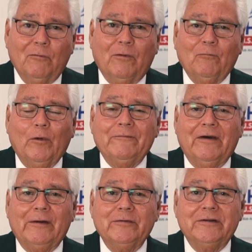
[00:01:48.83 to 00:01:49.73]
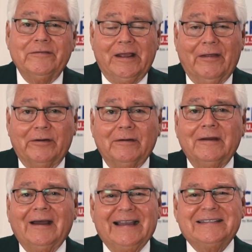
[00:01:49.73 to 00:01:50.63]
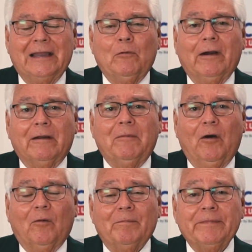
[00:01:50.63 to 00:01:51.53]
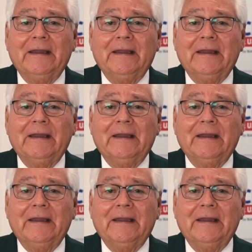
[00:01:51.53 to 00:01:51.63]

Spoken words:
from one veteran to the other, I say welcome home.